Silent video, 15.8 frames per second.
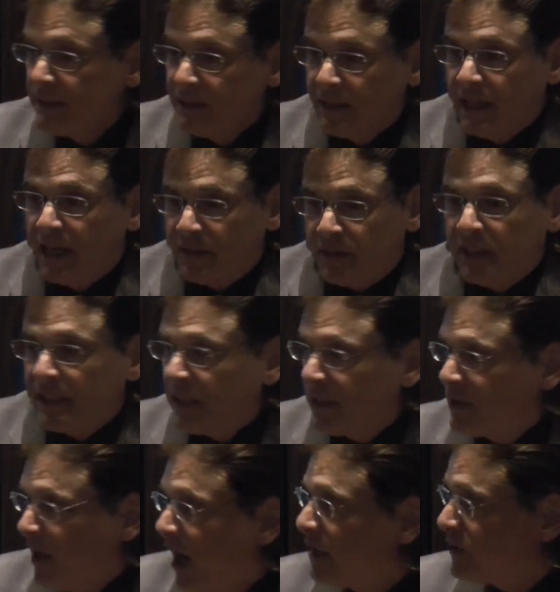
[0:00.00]
And I think
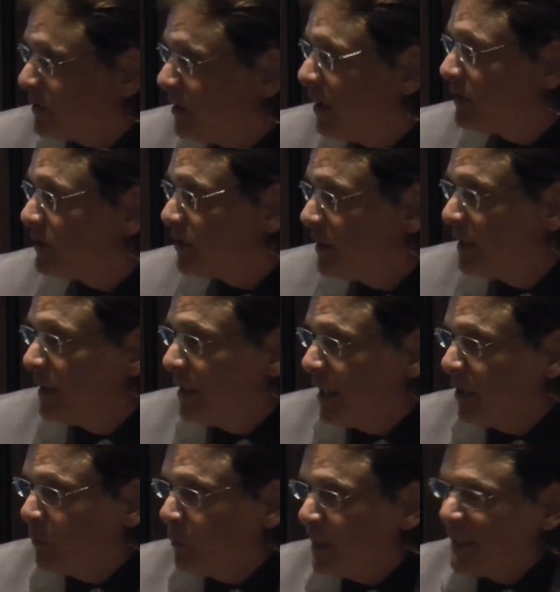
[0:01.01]
it cost us.
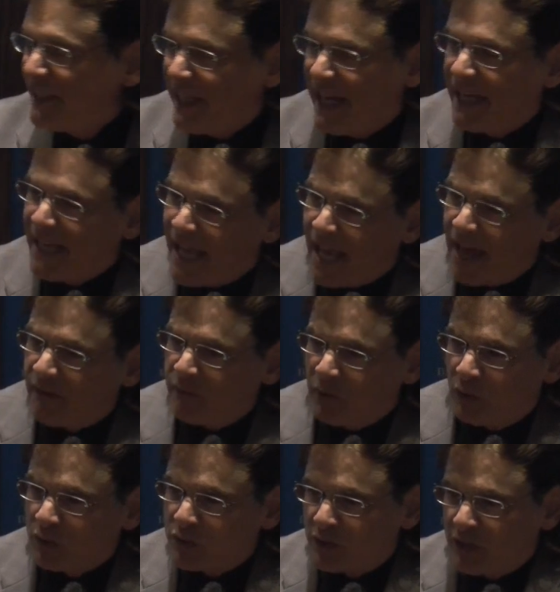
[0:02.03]
And we can't have
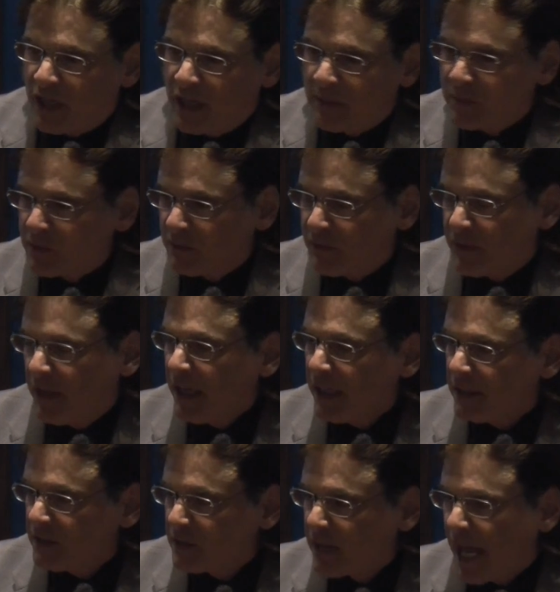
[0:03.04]
those types of
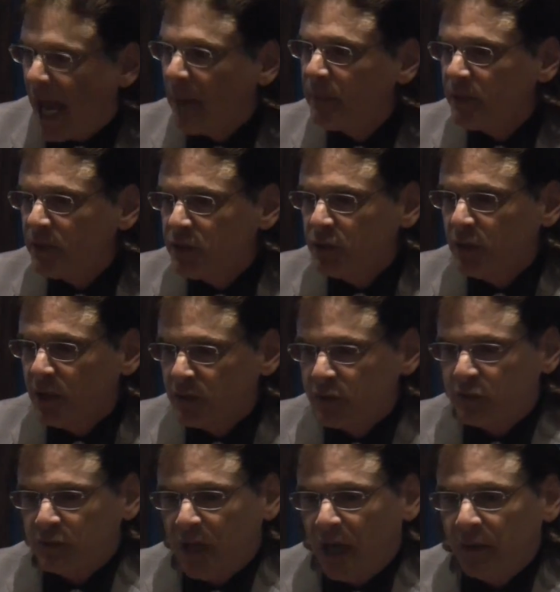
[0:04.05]
things happen to
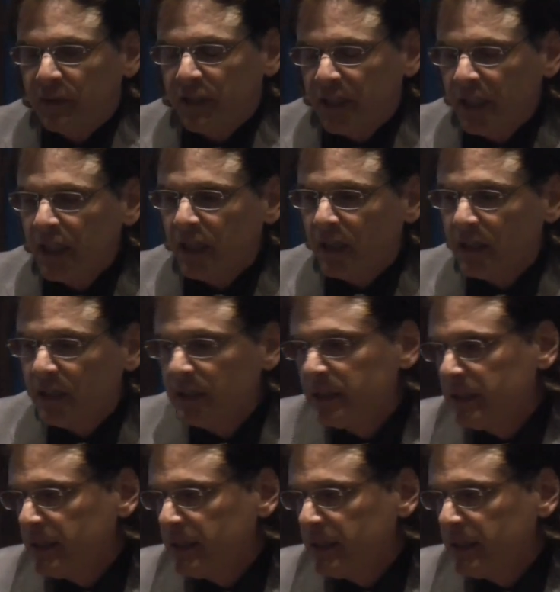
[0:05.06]
us throughout the year.